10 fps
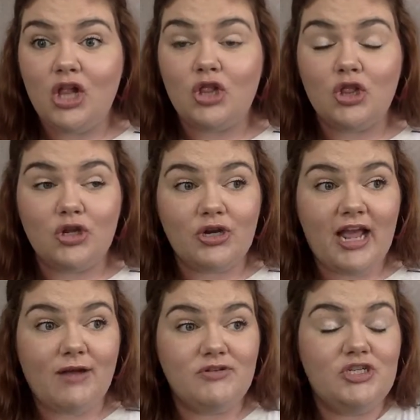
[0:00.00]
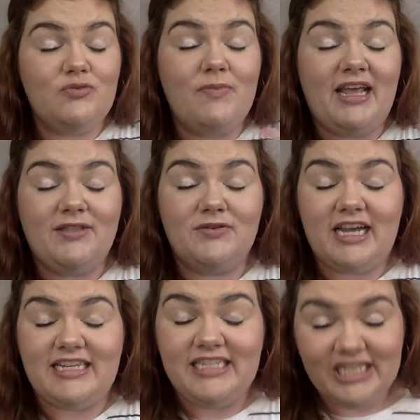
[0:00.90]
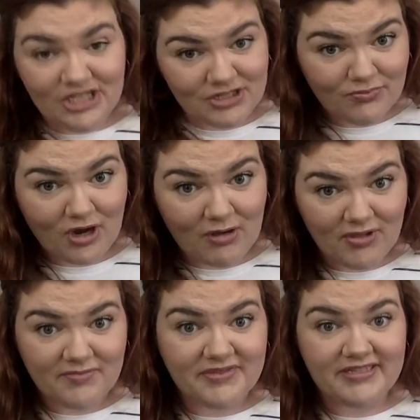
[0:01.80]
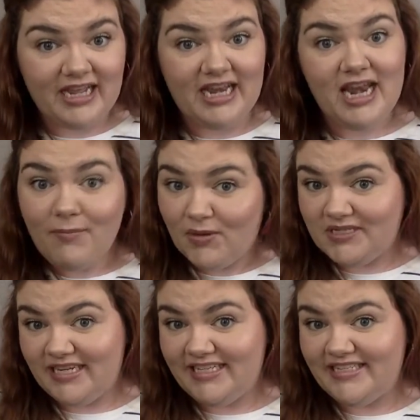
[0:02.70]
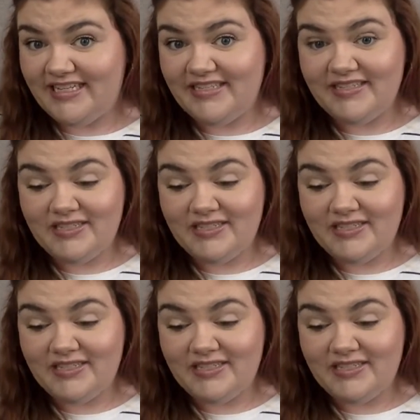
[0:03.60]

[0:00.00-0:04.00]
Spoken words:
learn how to make those addition problems and number sentences.